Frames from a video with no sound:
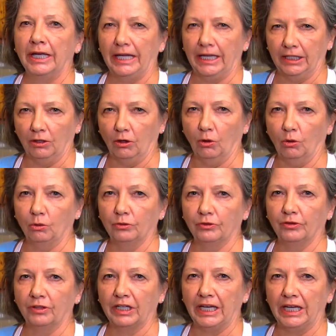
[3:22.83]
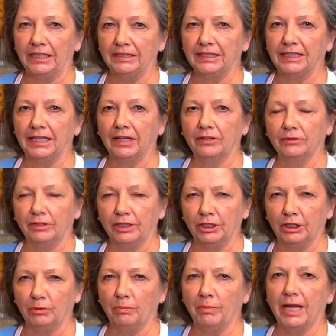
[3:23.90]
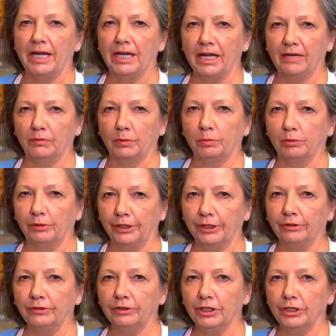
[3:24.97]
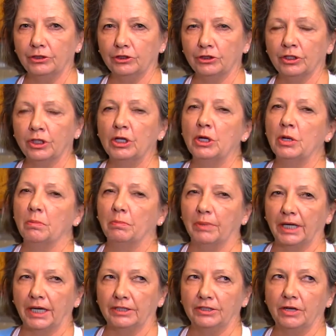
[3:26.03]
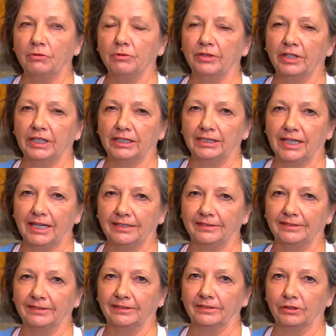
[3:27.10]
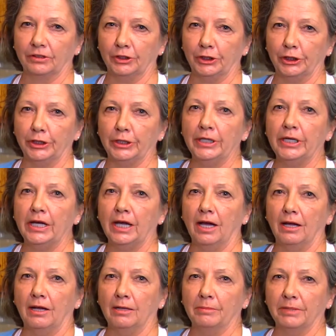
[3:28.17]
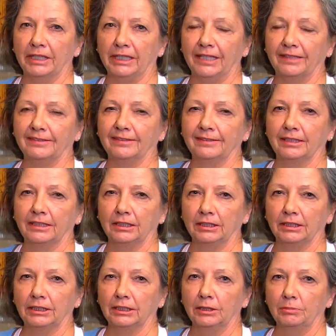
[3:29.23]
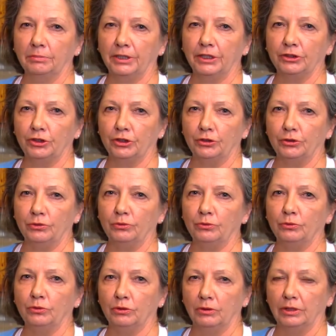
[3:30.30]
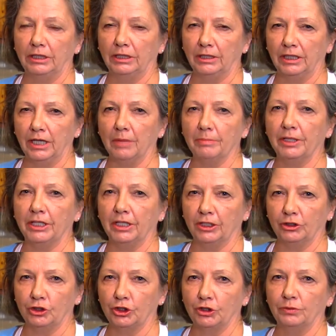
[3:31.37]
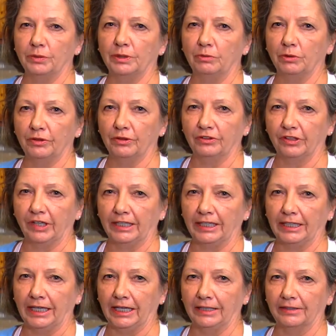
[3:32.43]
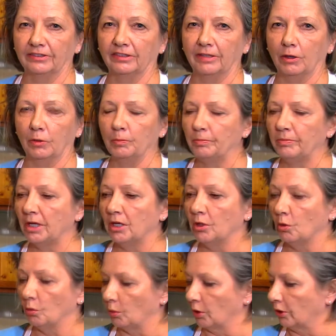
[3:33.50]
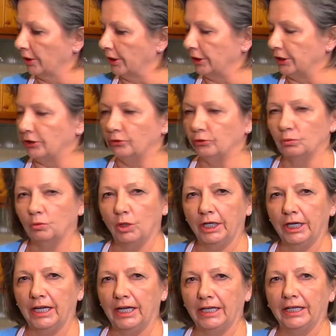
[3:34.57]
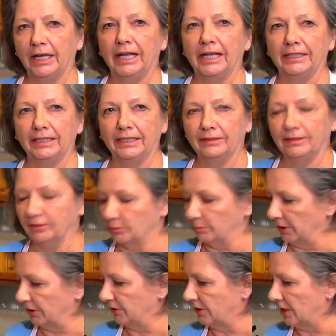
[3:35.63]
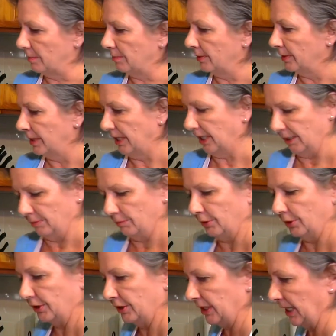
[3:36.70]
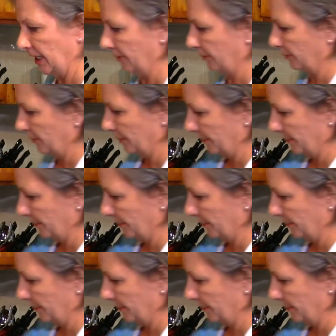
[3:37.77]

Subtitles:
It holds the cake together, and you may have a prettier dish, but I don't think it tastes as good. It gets it a little bit too gummy and chewy with the 2nd egg. So we're going to use 1 egg and get this mixed up and put it together.